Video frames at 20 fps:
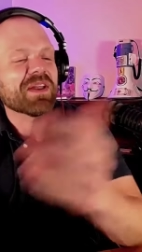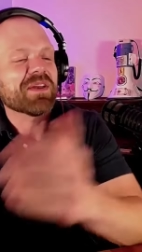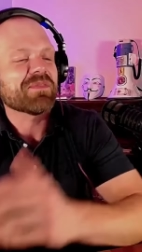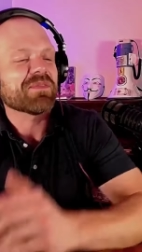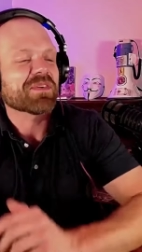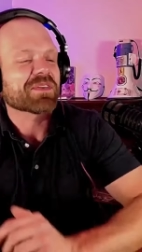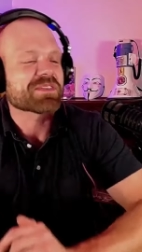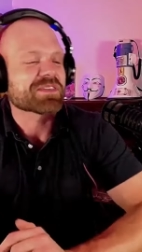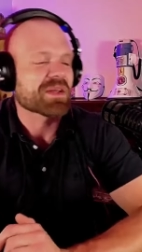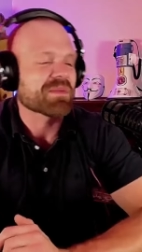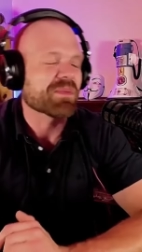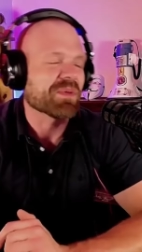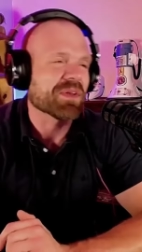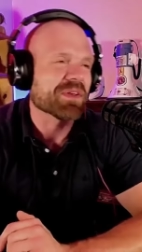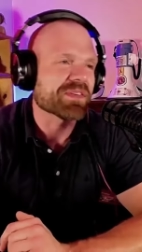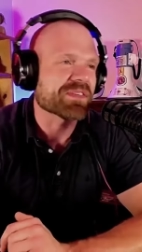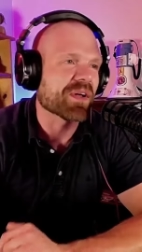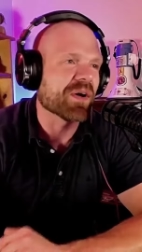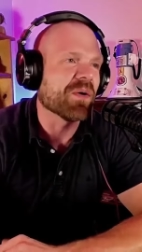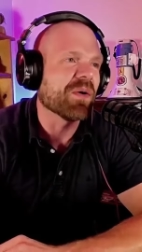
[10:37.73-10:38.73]
For example. And
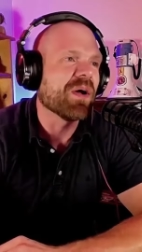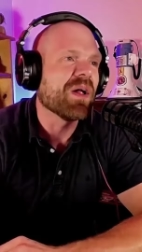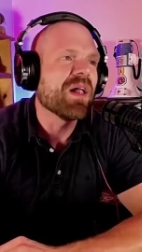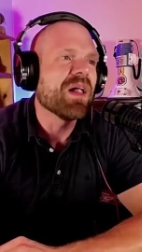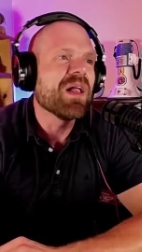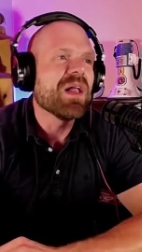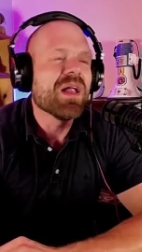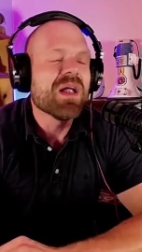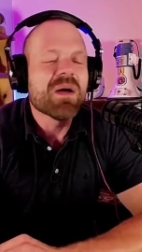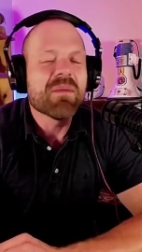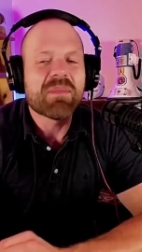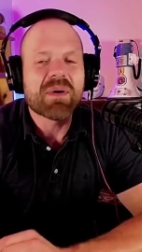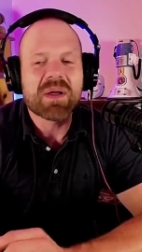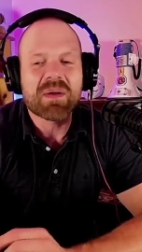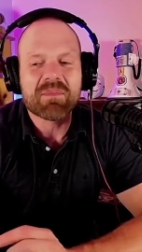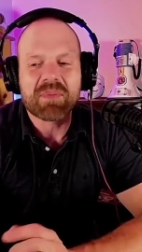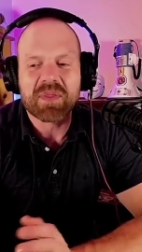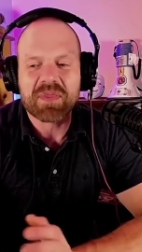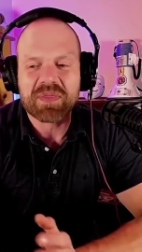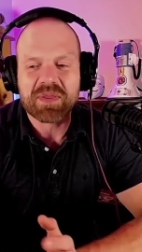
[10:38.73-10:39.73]
so,
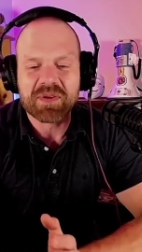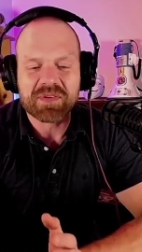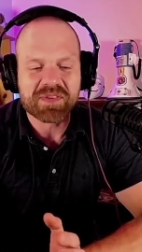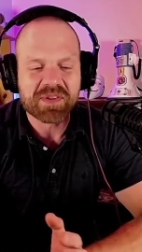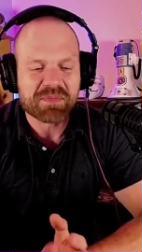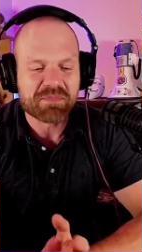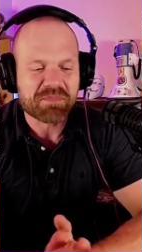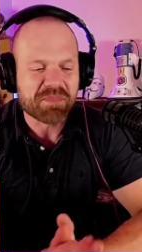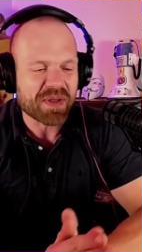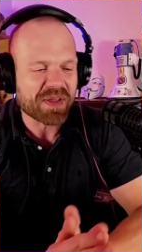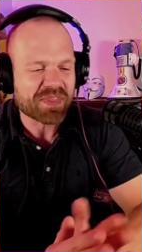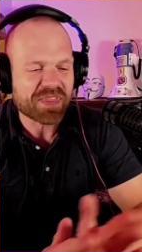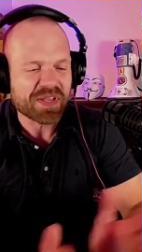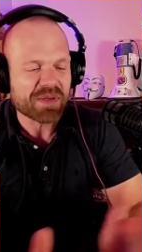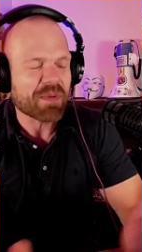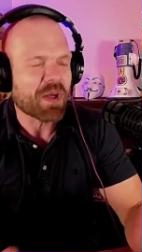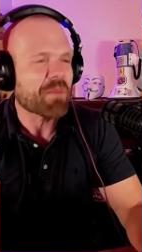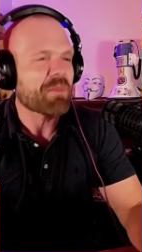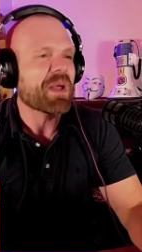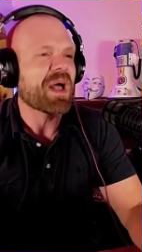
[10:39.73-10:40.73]
but there's this big thing
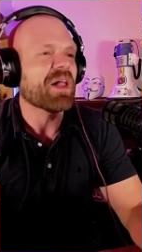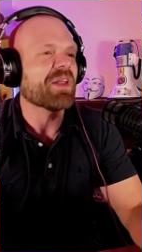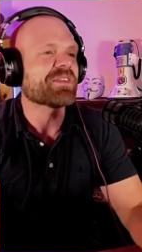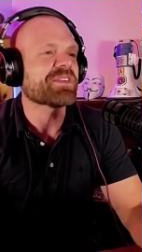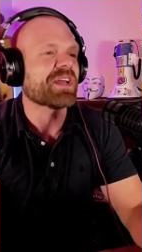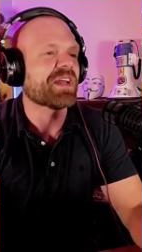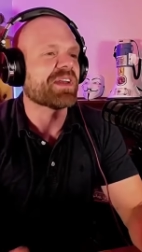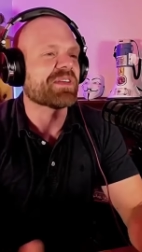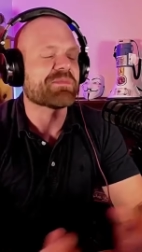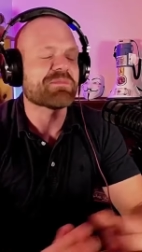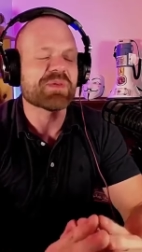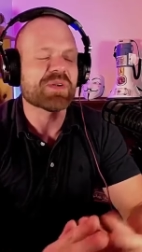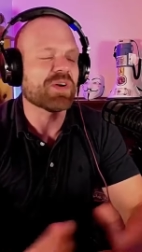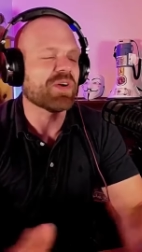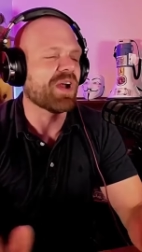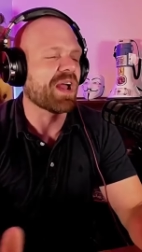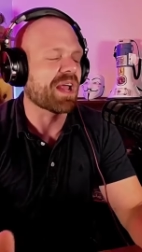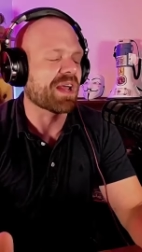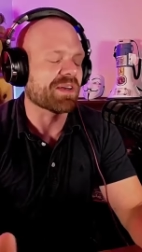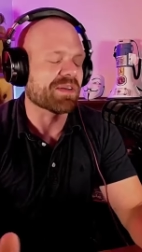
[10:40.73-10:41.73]
about Palestine. It's pure
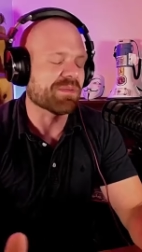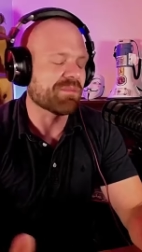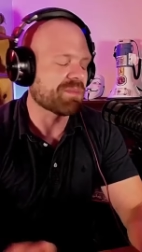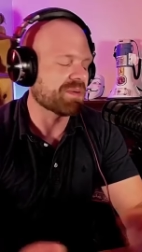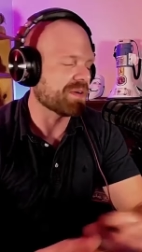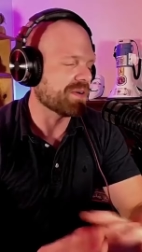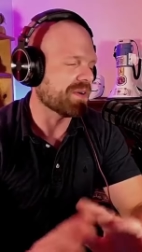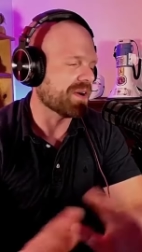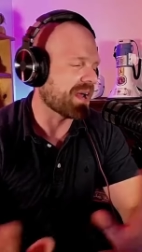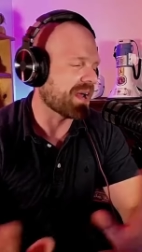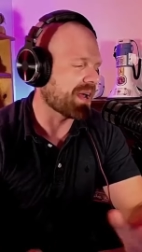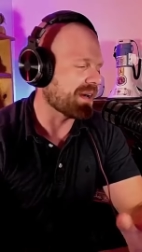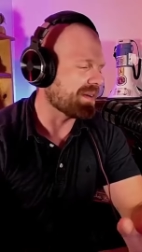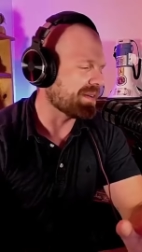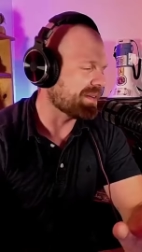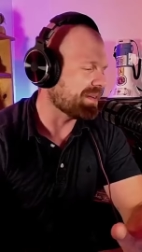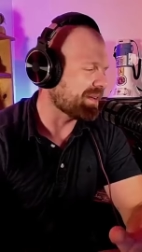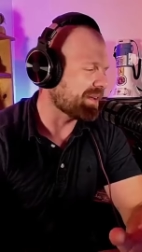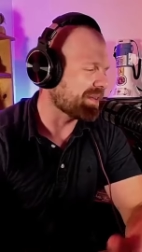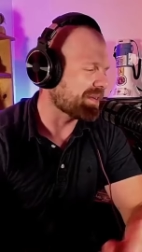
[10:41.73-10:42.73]
hate,
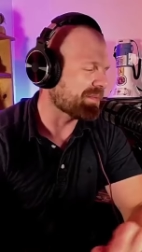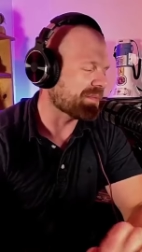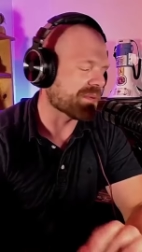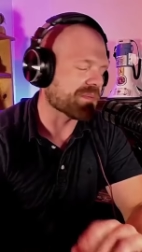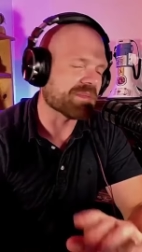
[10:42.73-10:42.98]
nothing but